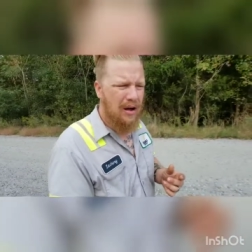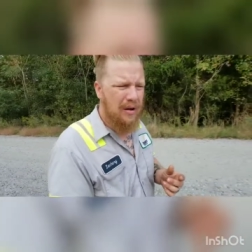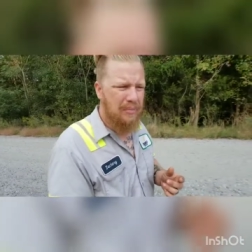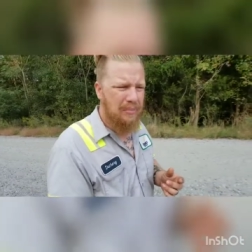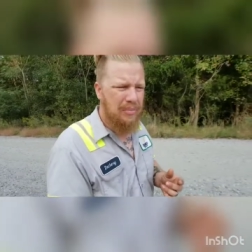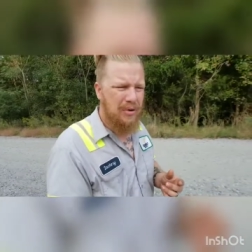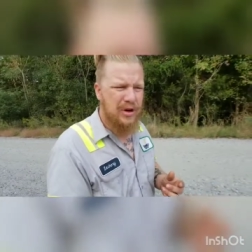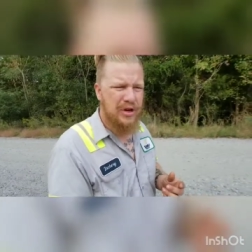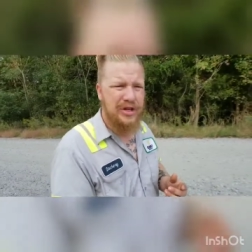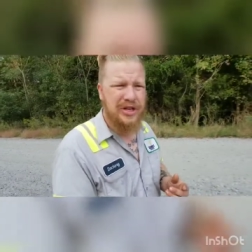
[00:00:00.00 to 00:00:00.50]

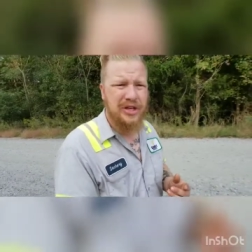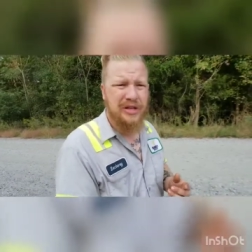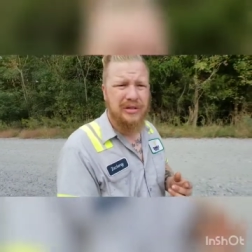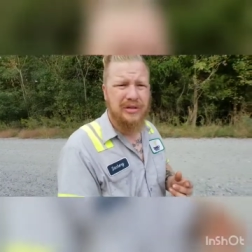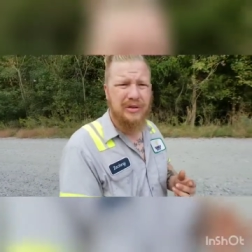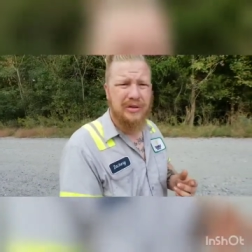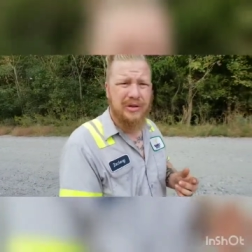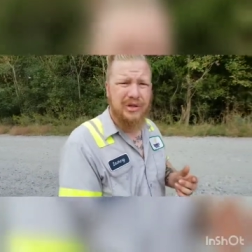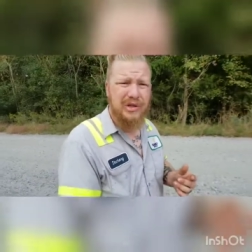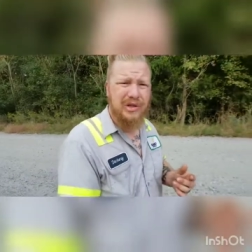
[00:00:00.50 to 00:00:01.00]

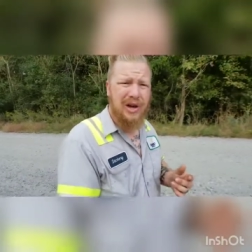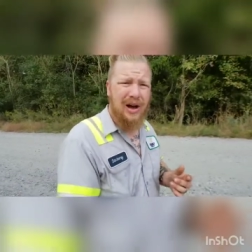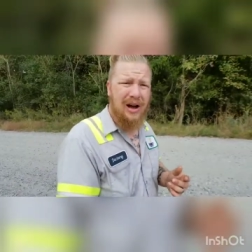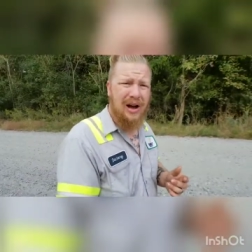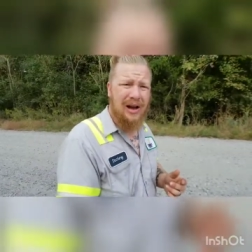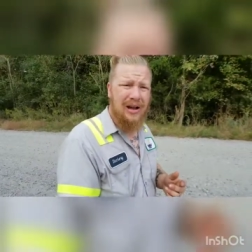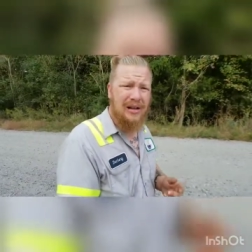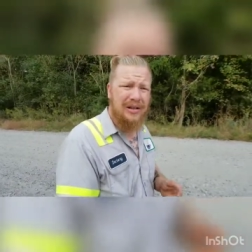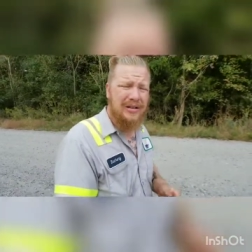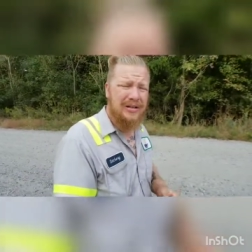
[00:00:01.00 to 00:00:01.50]
bushings are
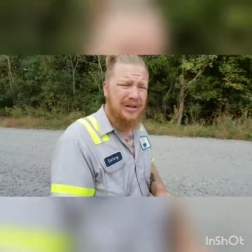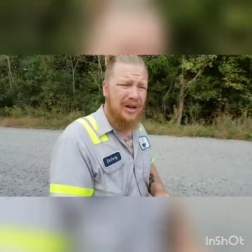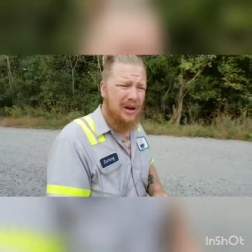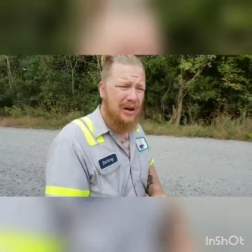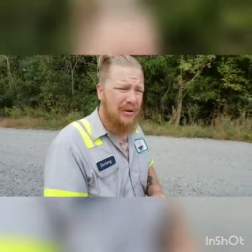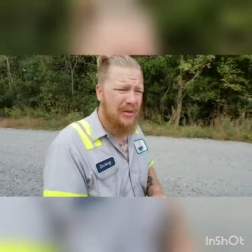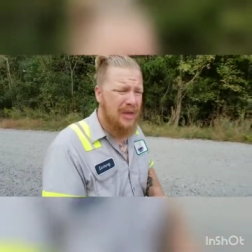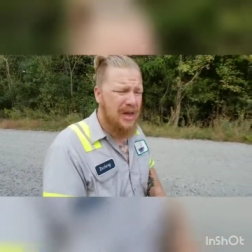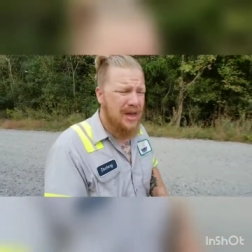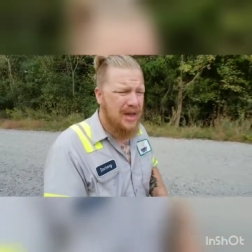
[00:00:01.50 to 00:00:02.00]
shot.
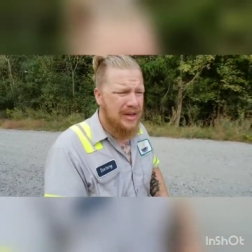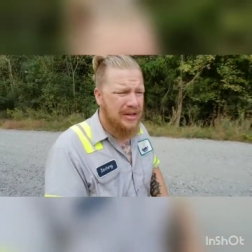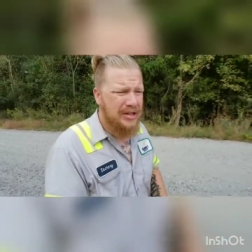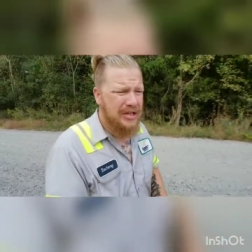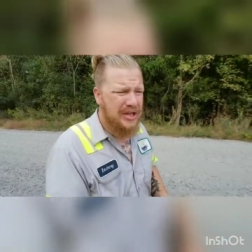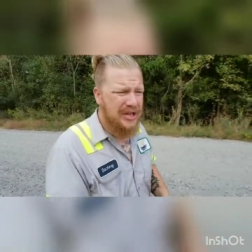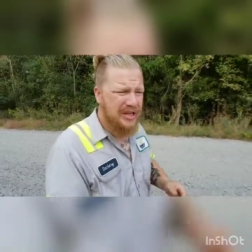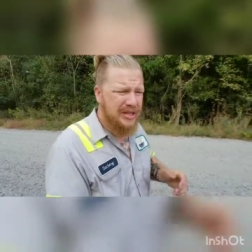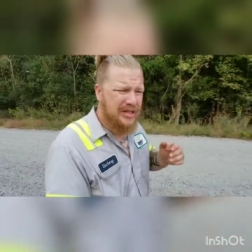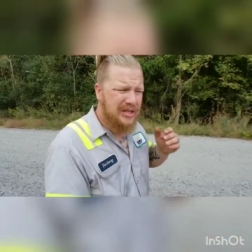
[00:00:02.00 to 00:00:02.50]
So
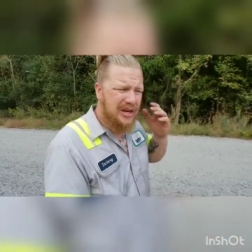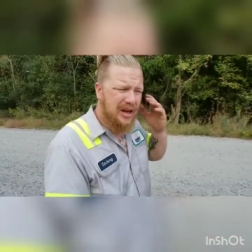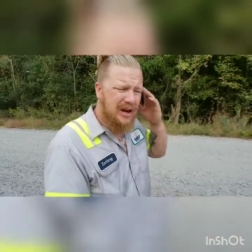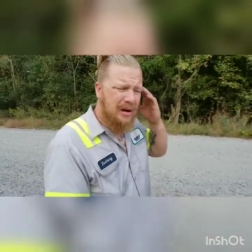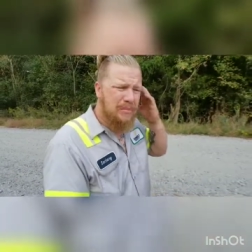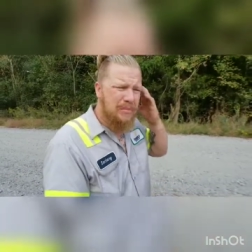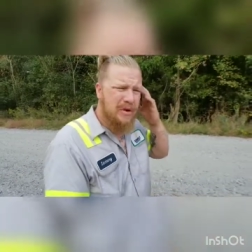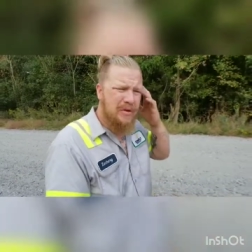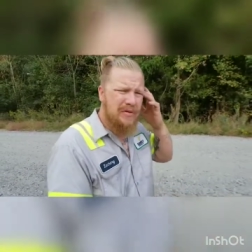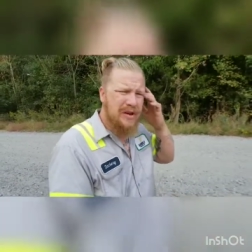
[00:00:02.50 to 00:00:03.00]
she just
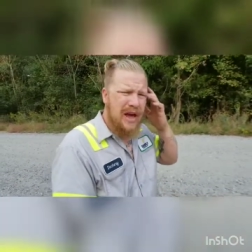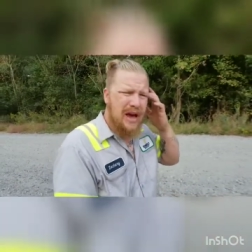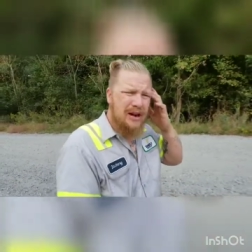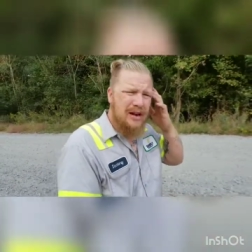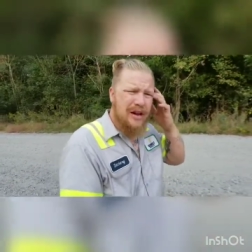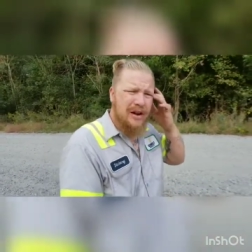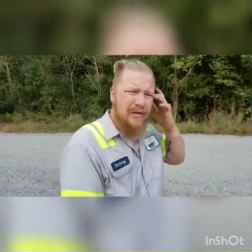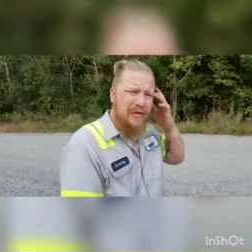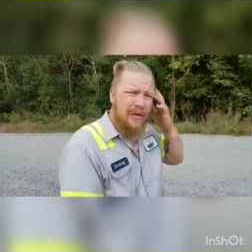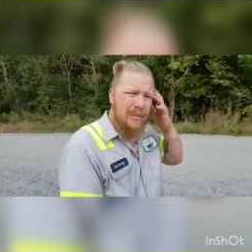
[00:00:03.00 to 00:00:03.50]
moved
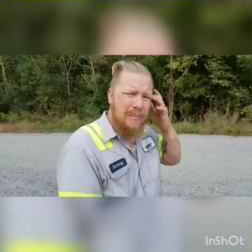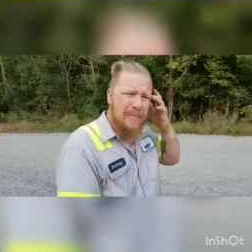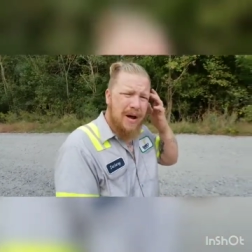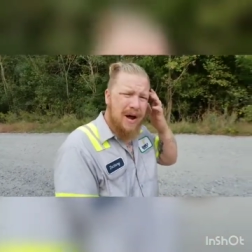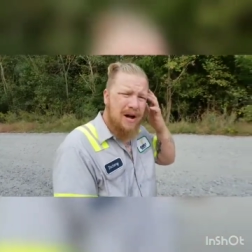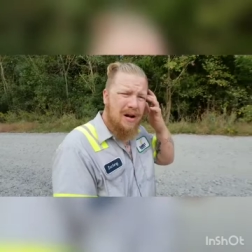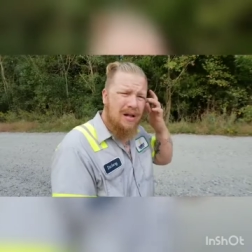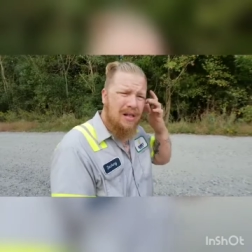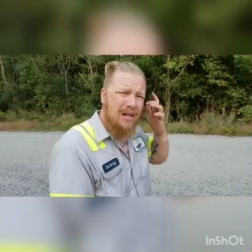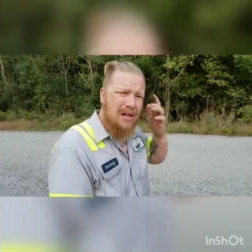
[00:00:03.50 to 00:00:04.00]
down here from
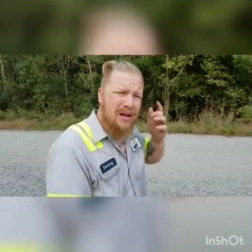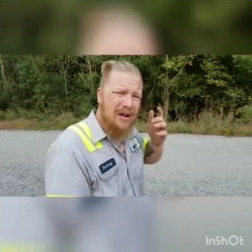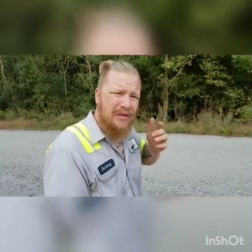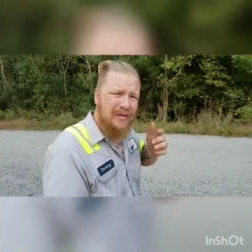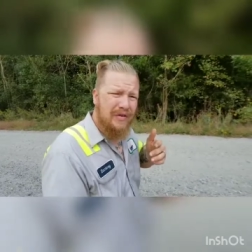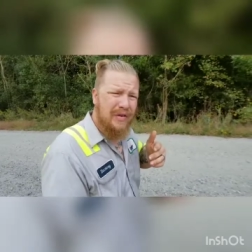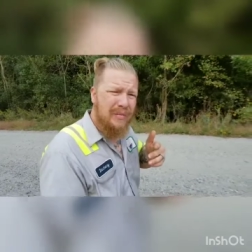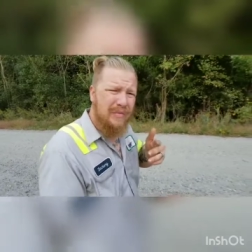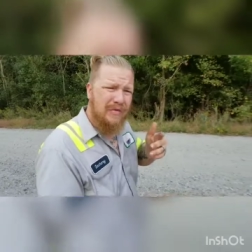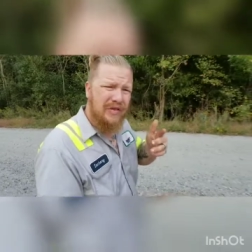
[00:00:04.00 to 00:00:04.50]
Maryland,
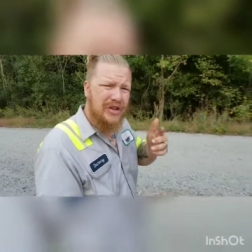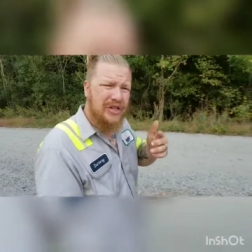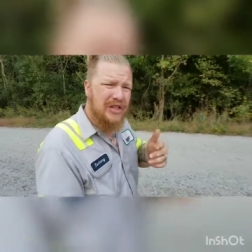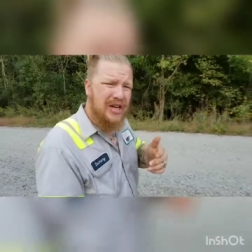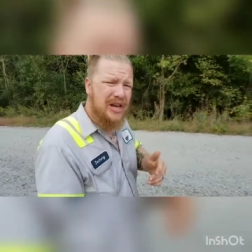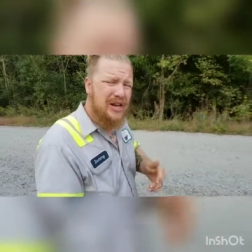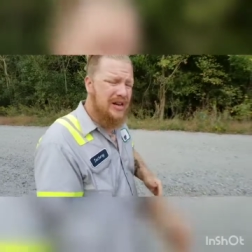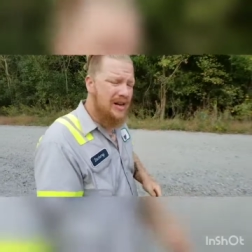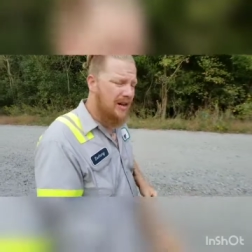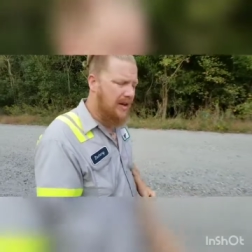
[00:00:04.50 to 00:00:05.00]
from
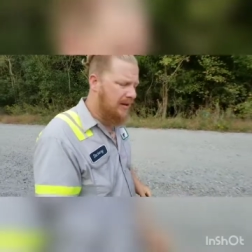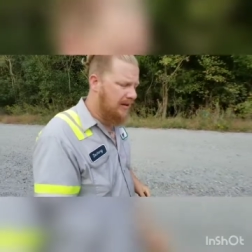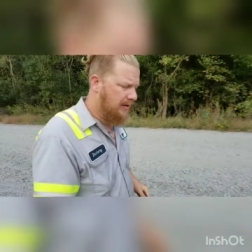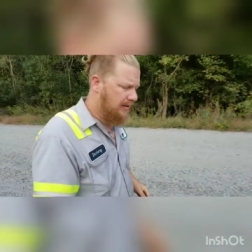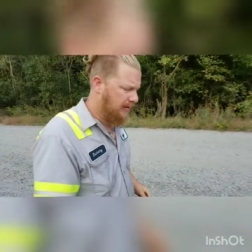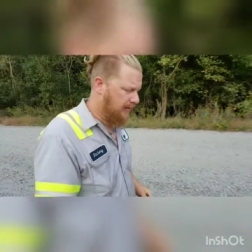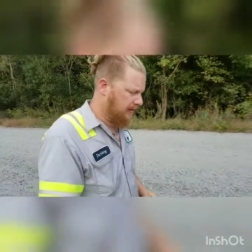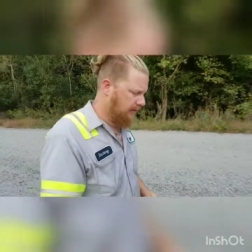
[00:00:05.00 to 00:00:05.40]
Virginia.